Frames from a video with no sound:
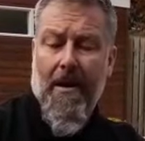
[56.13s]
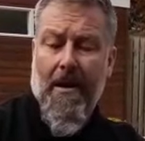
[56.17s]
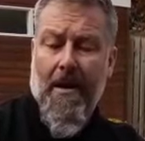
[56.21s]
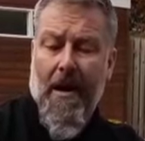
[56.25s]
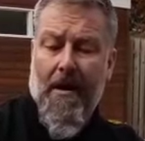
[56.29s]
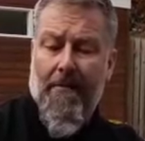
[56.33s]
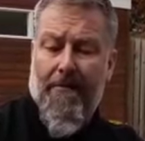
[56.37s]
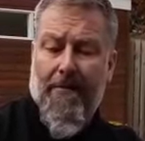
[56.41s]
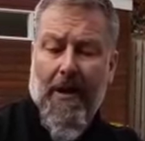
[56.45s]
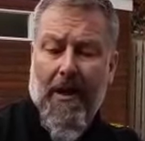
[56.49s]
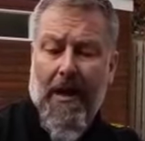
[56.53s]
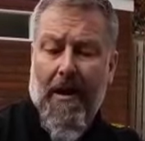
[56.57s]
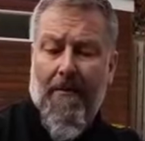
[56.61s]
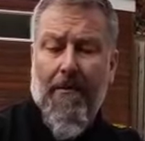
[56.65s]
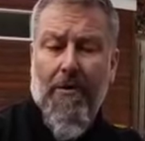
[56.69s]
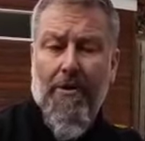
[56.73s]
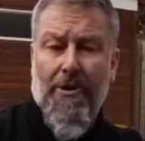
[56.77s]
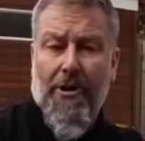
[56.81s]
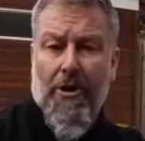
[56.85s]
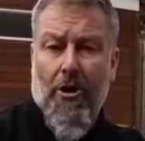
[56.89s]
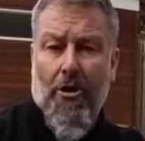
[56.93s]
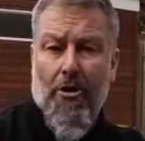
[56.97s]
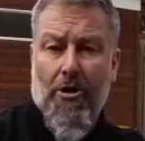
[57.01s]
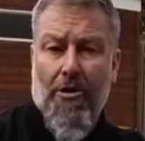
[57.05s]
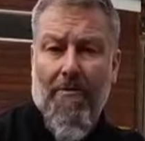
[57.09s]
If the
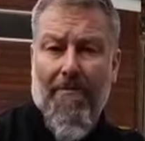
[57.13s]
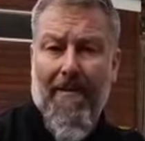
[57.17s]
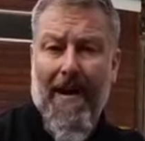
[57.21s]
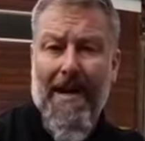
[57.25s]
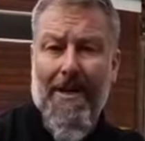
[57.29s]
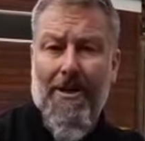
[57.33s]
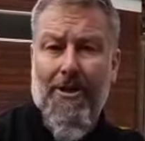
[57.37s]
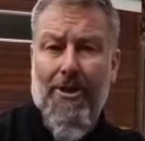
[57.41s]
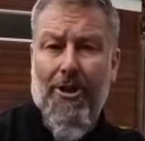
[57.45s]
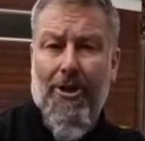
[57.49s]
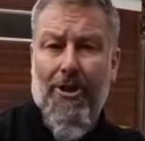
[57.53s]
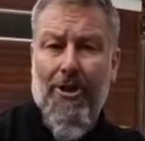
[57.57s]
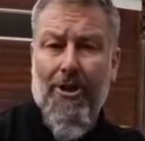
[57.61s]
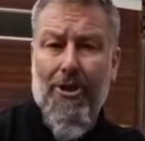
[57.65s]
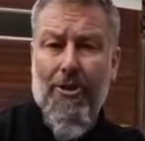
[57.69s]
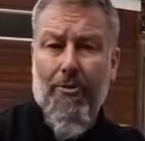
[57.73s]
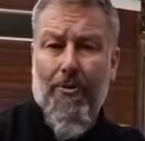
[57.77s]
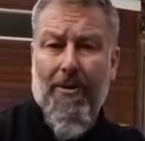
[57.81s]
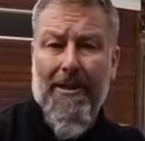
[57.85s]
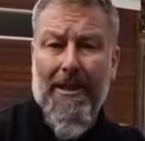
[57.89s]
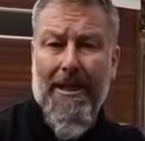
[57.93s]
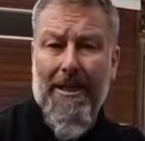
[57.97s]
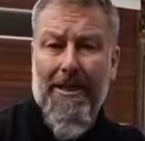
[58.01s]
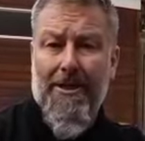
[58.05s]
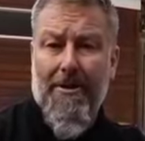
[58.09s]
levels are not correct, you
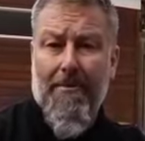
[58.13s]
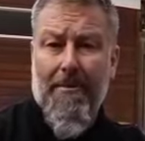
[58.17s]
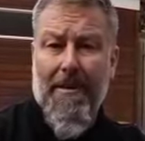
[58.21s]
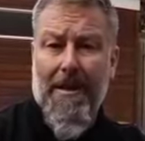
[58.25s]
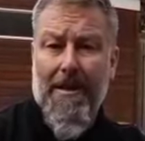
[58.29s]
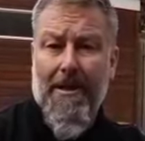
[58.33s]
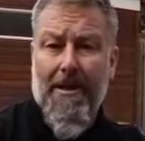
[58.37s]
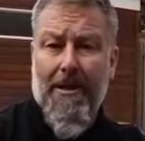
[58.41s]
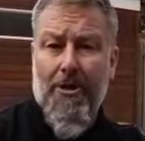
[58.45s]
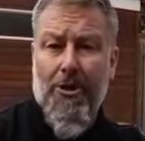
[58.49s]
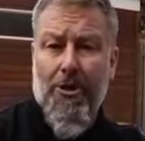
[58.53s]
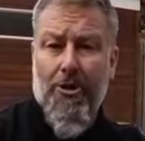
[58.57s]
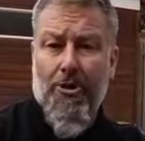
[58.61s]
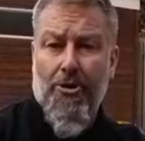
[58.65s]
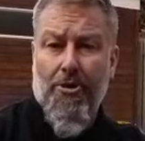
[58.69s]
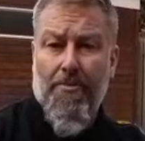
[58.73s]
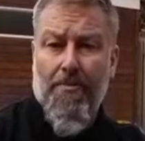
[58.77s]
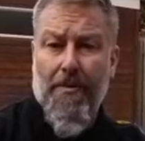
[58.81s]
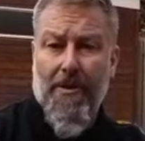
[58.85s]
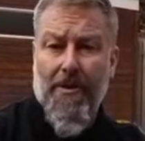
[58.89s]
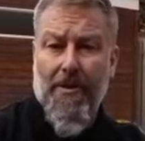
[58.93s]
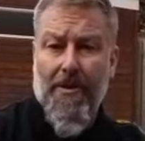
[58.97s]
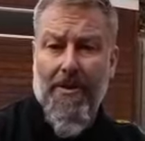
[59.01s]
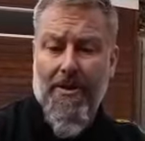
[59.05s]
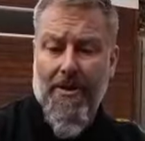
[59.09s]
will need to make an
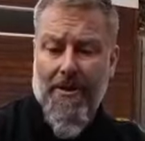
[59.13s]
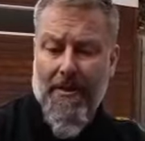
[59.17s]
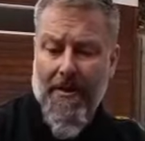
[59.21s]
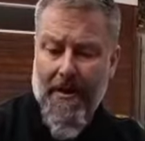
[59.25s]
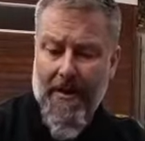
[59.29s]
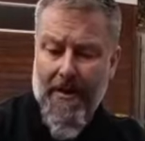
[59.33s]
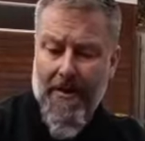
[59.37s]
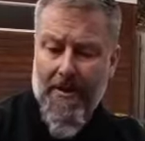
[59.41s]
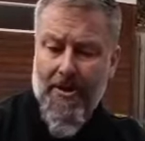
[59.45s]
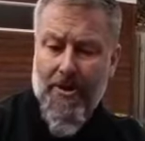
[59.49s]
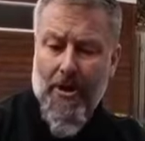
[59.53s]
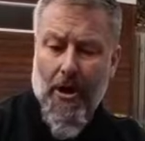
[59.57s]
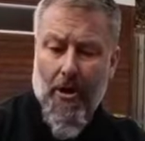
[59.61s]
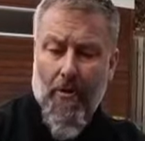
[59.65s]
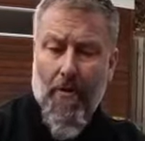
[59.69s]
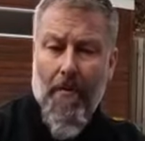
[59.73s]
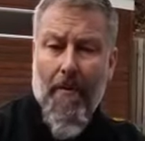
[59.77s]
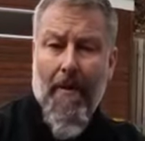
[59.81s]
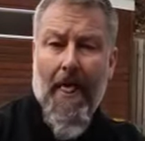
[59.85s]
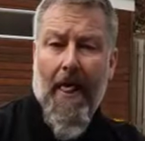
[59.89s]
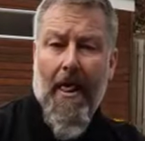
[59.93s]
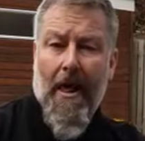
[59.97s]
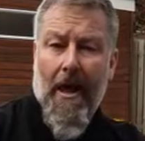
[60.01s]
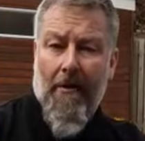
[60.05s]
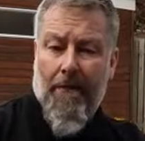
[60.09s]
adjustment. So
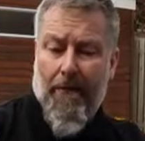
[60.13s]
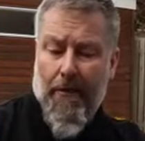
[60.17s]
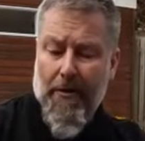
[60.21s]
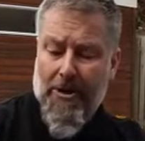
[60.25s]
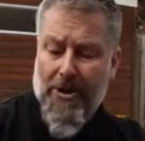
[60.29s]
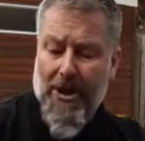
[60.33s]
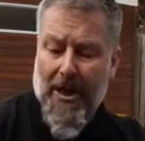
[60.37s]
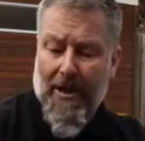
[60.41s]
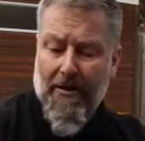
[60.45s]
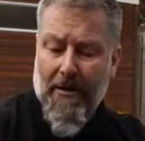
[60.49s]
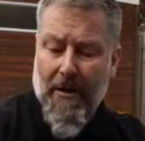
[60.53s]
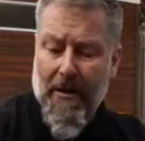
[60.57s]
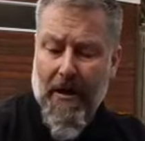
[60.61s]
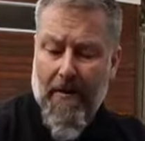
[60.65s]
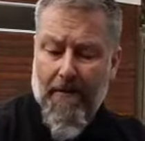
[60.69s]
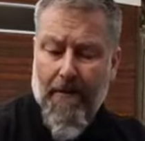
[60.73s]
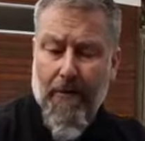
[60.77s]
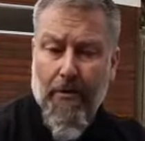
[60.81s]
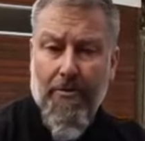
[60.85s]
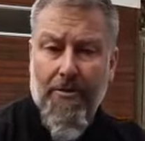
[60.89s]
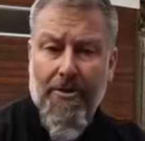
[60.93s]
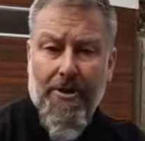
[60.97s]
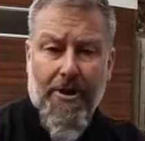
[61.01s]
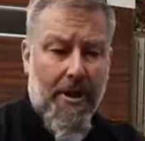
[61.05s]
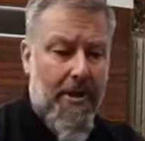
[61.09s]
if we check the
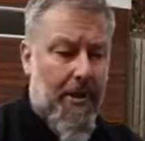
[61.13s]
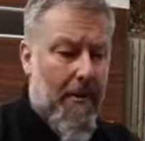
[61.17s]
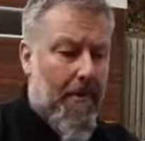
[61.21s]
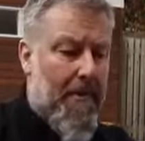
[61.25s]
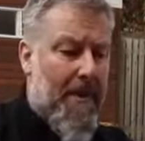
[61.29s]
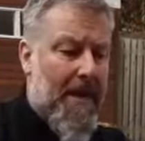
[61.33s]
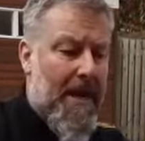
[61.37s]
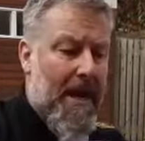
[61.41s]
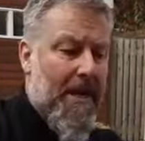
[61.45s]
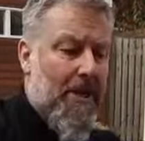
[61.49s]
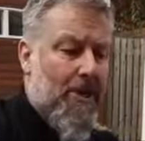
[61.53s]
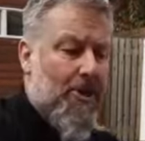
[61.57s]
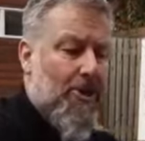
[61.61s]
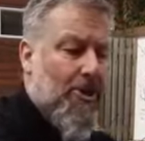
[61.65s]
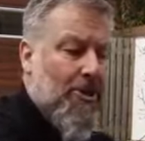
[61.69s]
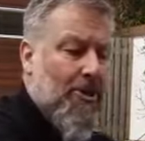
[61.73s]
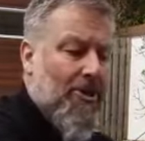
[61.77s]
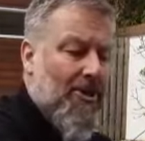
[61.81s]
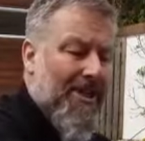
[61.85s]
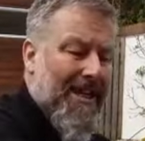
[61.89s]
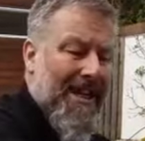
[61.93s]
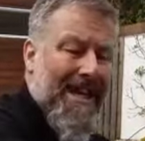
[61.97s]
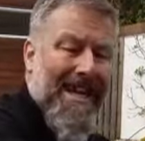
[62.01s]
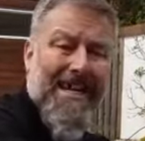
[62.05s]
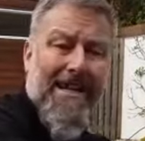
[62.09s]
levels and the pH
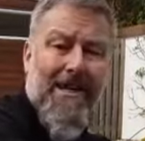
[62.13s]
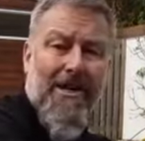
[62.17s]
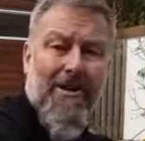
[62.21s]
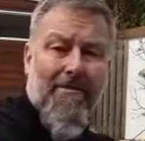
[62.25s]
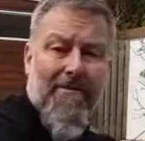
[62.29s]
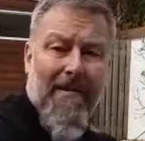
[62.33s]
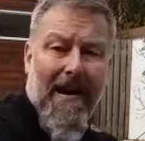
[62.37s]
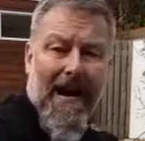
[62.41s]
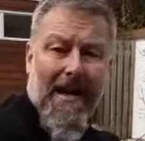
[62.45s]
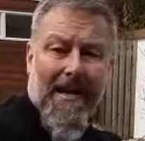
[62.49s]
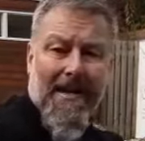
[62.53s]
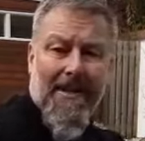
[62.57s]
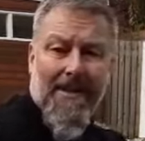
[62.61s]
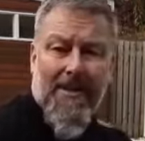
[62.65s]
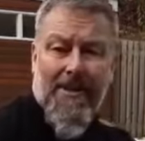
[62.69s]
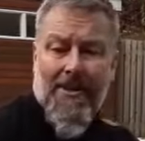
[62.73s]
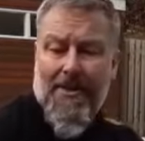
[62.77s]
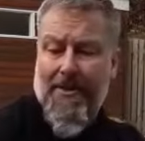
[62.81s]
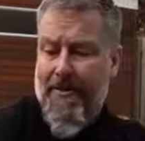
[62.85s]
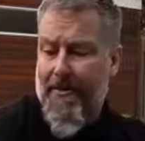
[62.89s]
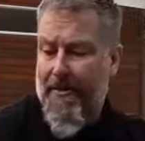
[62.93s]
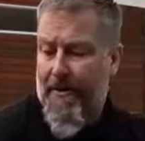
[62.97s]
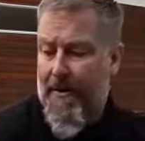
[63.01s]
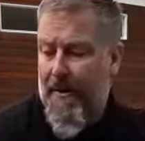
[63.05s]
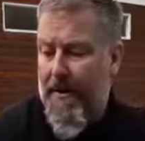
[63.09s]
is
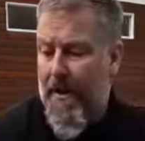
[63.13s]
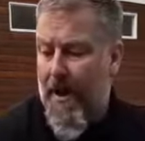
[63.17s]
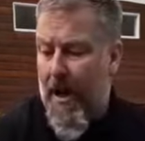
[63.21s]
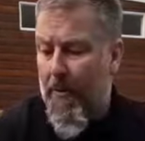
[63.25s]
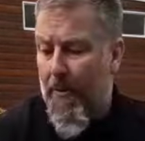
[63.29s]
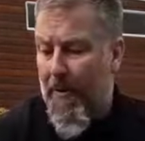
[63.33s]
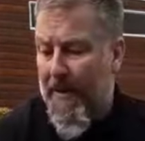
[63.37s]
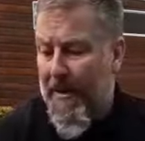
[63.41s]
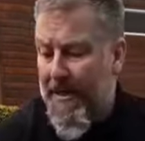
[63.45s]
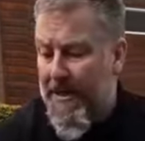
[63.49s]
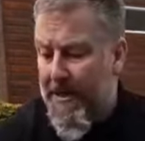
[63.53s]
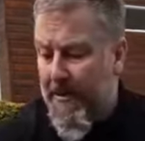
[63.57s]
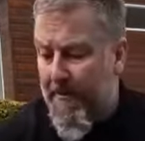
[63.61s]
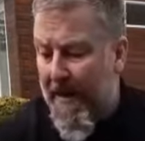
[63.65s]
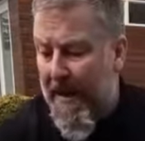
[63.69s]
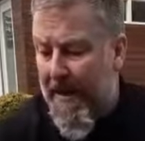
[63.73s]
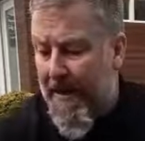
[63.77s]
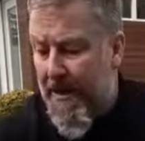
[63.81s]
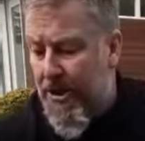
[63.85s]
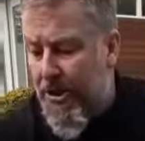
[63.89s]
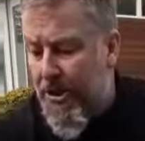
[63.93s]
incorrect and we need to make